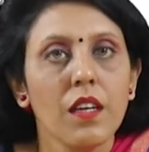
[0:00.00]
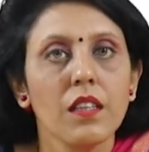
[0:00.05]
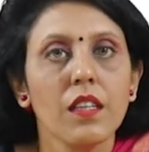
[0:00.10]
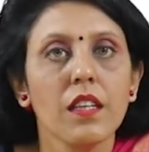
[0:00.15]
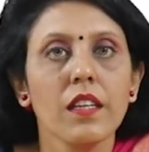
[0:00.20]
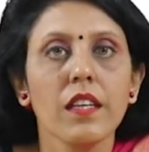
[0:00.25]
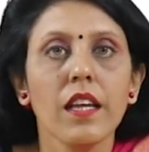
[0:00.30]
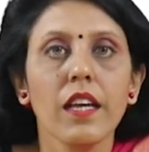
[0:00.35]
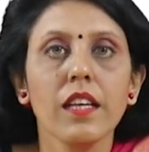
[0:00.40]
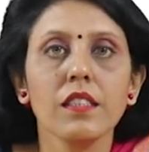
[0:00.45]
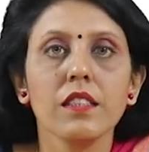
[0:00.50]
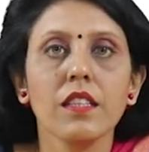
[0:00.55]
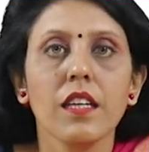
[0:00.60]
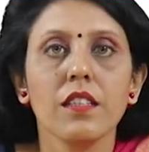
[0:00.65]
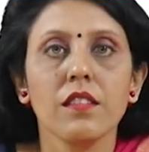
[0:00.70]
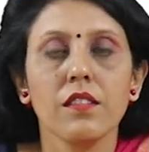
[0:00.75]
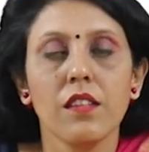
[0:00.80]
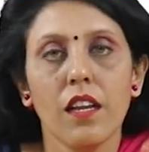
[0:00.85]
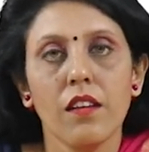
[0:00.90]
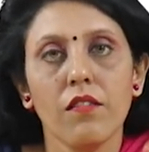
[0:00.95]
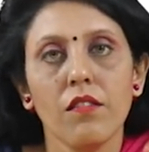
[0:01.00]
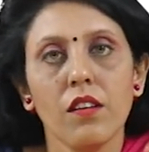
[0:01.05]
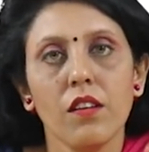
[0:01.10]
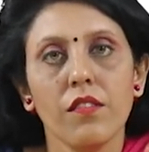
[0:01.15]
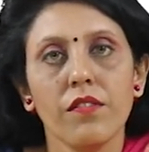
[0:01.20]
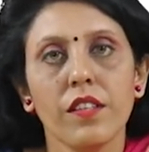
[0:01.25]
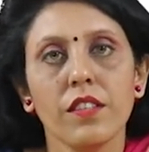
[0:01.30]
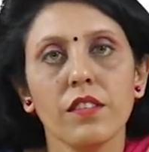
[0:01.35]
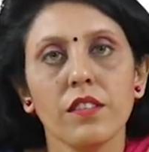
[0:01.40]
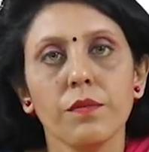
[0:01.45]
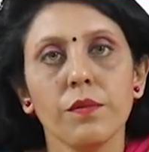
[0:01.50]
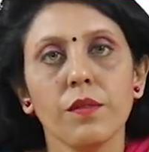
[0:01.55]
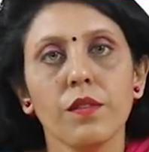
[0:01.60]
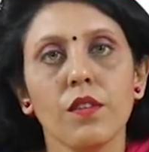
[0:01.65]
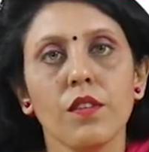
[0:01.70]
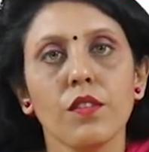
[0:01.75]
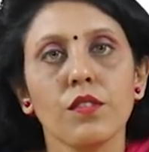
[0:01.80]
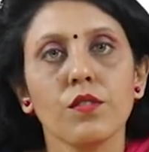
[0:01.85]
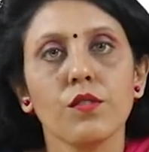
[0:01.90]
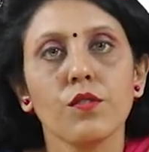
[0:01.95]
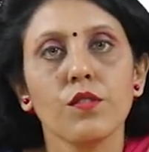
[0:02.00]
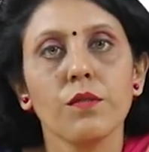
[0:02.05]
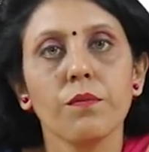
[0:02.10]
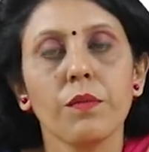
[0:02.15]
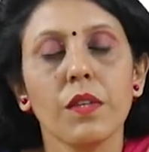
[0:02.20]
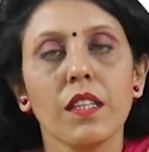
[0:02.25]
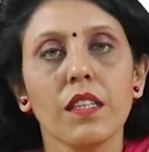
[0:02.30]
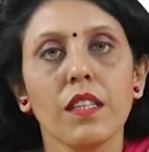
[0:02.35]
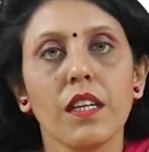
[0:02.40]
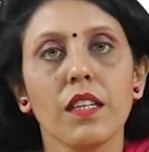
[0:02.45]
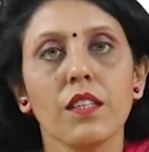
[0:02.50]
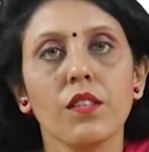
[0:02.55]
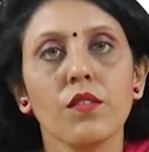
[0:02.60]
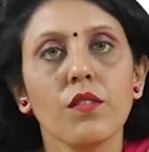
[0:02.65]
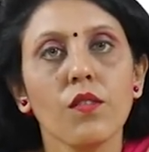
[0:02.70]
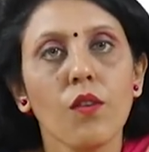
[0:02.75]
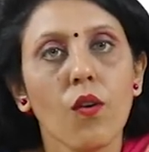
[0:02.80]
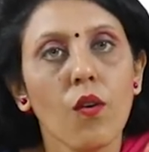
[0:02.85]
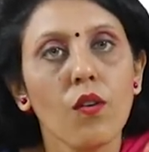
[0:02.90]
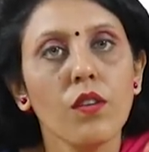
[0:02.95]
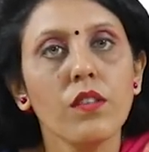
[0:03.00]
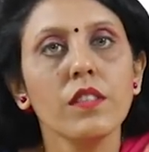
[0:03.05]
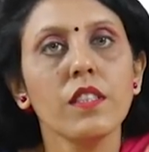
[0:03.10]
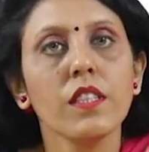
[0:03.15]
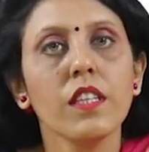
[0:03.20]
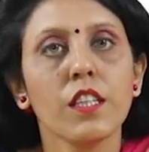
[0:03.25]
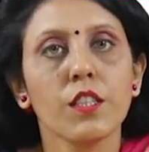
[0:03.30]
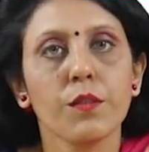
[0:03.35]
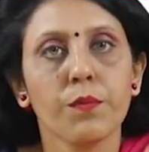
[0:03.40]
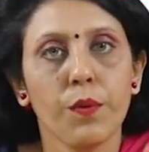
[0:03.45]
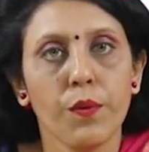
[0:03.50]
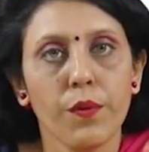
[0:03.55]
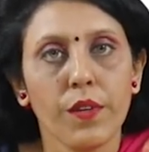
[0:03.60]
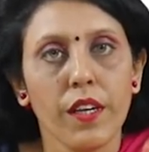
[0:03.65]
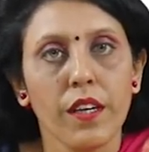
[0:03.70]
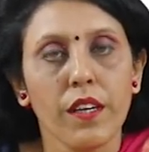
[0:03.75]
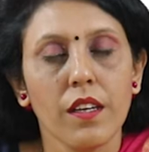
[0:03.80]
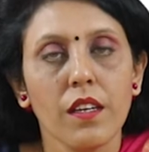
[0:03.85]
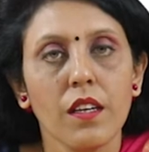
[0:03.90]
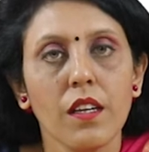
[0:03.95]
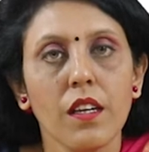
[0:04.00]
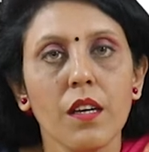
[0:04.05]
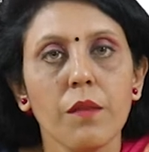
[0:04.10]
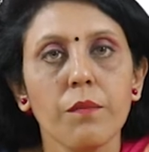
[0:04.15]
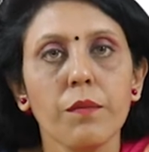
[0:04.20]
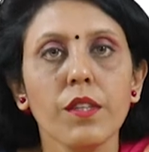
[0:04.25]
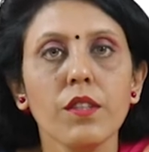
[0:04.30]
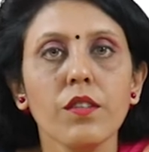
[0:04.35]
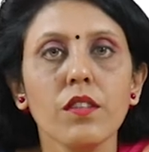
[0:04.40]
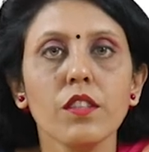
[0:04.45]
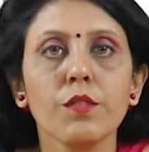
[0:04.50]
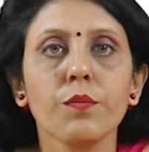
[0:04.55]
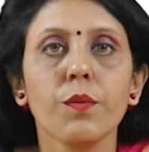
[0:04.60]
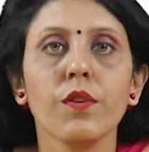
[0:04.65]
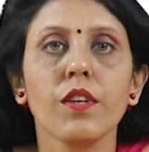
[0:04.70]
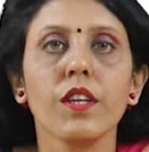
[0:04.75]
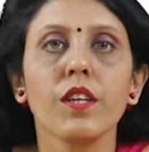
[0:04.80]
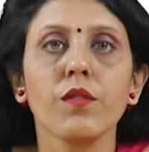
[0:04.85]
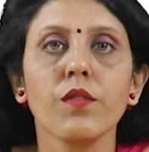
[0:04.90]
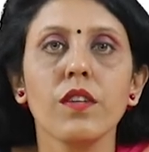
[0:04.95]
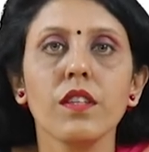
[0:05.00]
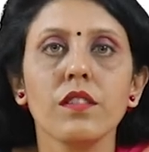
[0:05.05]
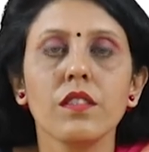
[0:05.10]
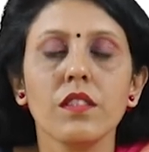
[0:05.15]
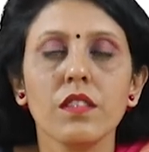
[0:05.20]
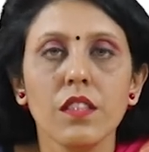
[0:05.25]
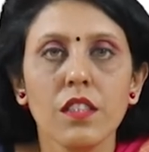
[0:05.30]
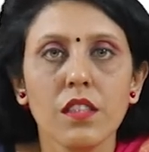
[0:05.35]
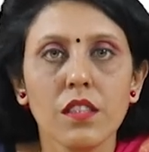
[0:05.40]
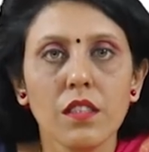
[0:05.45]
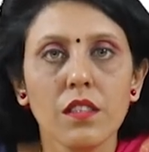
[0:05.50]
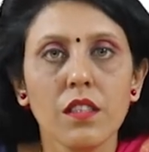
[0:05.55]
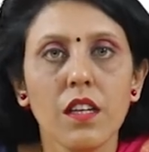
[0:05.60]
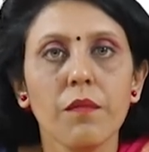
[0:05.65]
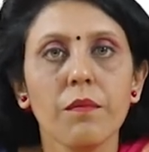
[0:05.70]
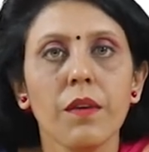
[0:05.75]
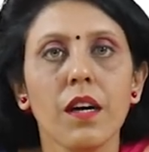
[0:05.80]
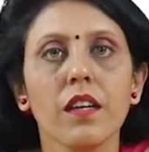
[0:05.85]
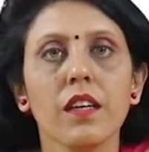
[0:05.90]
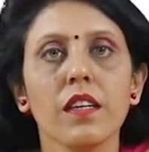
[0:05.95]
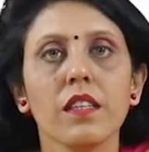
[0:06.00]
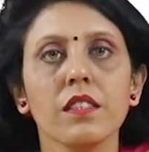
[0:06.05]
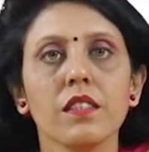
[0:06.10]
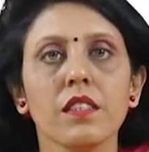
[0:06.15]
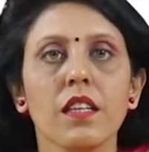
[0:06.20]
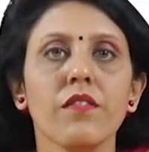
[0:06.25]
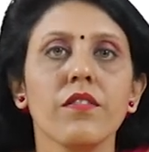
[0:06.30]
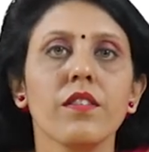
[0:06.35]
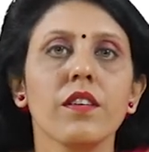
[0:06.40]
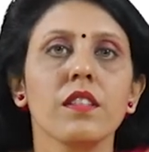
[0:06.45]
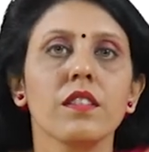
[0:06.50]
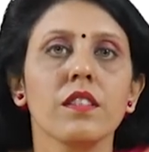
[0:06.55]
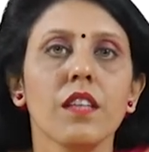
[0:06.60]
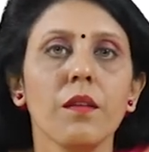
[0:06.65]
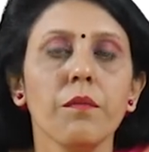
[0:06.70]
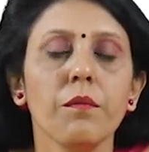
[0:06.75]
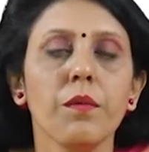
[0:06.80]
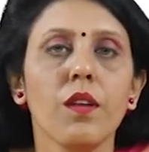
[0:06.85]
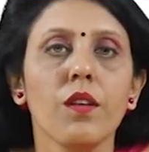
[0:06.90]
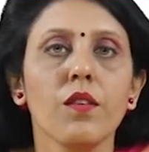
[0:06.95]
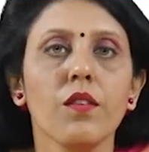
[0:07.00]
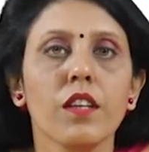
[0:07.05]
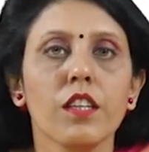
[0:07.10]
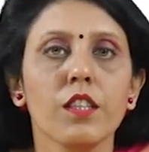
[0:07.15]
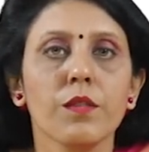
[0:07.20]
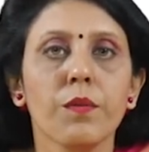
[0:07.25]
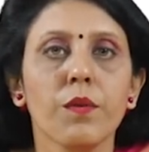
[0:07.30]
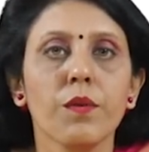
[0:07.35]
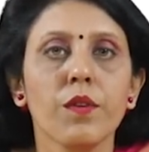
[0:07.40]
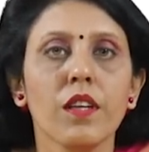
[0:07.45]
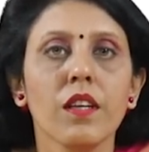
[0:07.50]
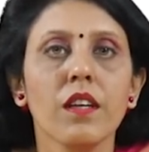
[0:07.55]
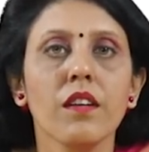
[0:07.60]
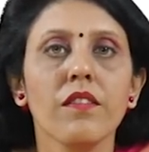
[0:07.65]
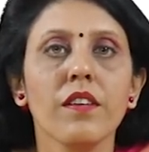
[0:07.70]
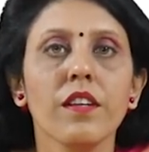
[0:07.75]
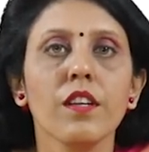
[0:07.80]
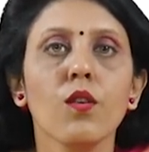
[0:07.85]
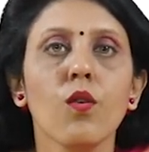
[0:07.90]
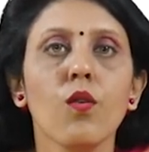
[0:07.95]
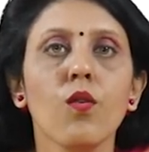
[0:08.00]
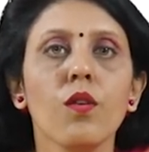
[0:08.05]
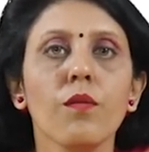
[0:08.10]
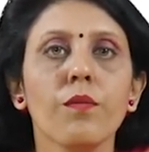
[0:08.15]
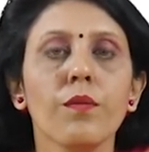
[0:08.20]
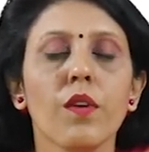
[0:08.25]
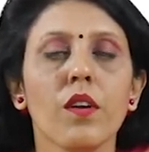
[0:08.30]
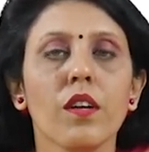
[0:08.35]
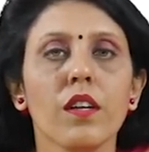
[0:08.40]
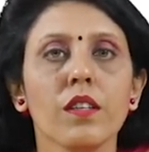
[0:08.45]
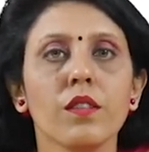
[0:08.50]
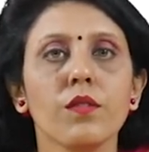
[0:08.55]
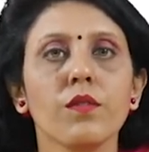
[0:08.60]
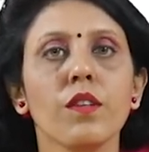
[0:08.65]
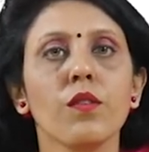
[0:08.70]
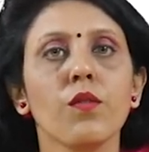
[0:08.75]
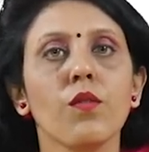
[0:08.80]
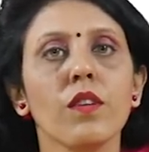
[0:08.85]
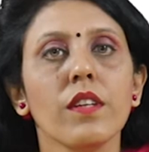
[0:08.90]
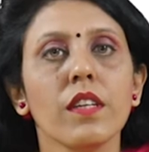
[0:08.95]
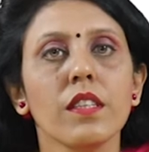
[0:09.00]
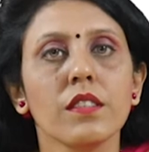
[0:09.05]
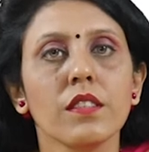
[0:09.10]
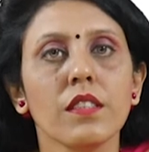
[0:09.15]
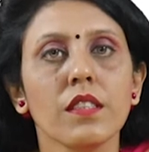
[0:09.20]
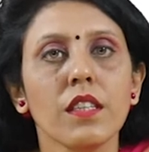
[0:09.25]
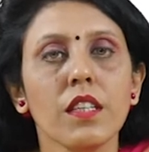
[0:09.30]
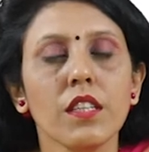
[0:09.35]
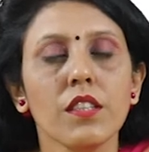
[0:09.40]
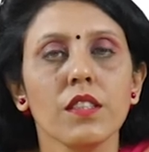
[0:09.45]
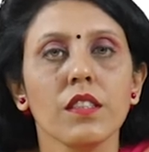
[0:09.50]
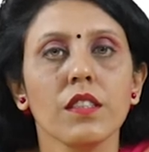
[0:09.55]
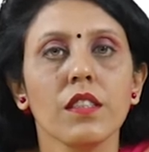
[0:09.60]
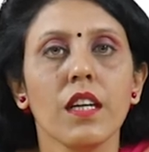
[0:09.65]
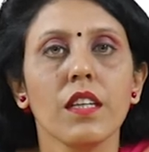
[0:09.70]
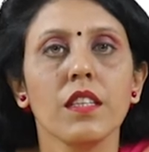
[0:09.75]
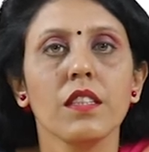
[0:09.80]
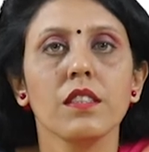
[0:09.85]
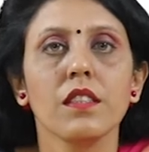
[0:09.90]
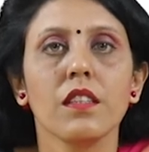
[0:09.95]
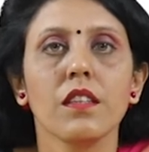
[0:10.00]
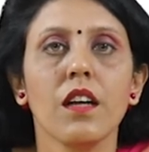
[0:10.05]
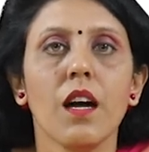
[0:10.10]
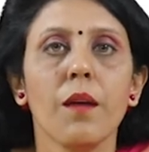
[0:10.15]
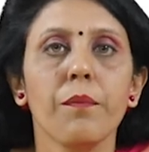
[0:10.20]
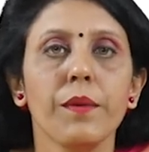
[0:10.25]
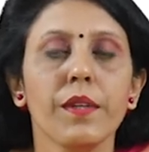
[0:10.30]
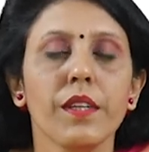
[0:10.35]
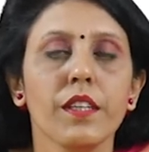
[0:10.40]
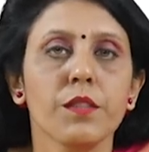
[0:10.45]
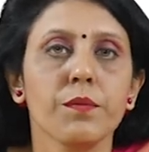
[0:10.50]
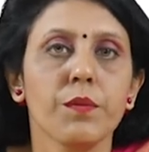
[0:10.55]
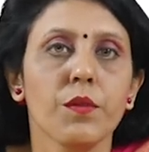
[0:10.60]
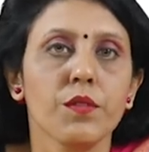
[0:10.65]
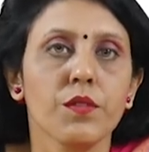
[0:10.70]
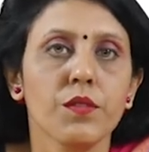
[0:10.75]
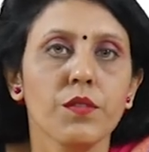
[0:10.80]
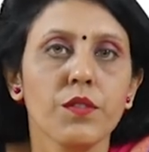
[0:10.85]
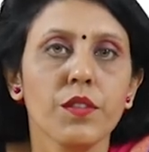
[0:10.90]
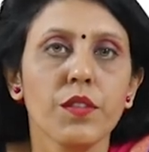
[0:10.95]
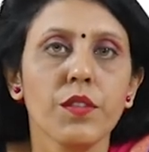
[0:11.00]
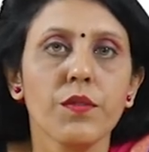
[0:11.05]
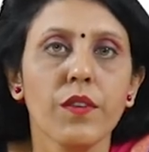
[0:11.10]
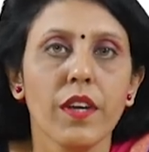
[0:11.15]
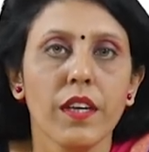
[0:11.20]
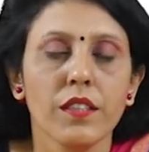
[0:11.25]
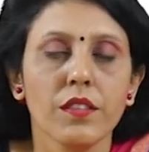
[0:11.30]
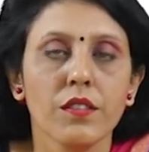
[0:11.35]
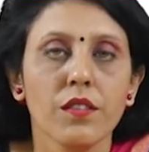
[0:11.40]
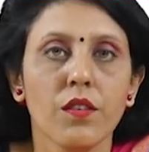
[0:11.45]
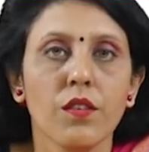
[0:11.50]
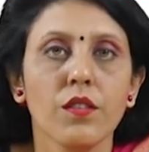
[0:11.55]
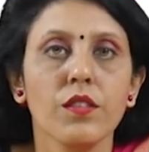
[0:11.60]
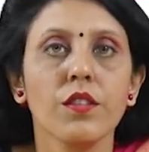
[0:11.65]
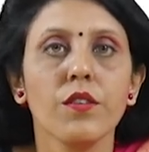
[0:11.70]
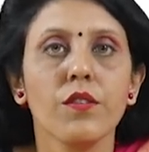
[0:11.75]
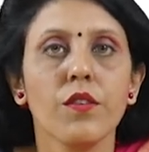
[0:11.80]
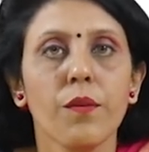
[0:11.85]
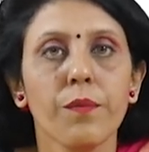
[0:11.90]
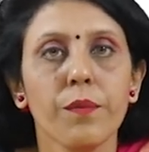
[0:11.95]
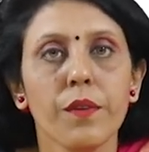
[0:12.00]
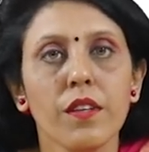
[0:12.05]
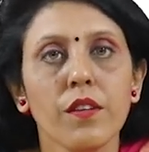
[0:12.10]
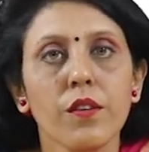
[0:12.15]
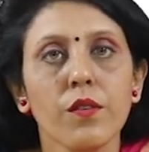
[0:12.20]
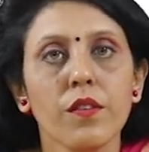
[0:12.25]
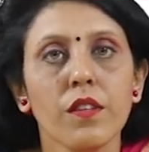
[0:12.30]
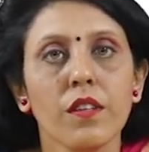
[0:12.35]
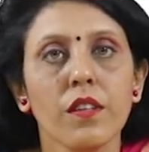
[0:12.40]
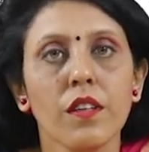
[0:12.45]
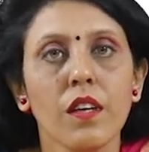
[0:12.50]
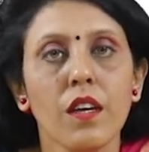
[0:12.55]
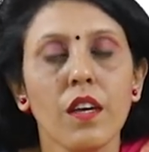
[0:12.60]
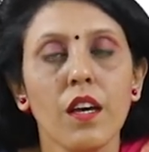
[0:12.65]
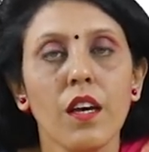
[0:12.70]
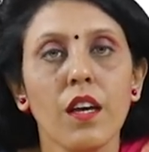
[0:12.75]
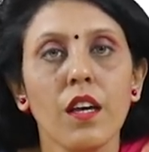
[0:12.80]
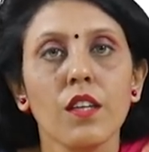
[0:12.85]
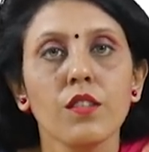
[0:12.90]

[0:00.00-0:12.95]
The next level of entrepreneurs could be that you're already exporting, but you're exporting to a traditional market. Say, for example, you're exporting a very old product to an old destination, that is a carpet exports to the US or the European Union.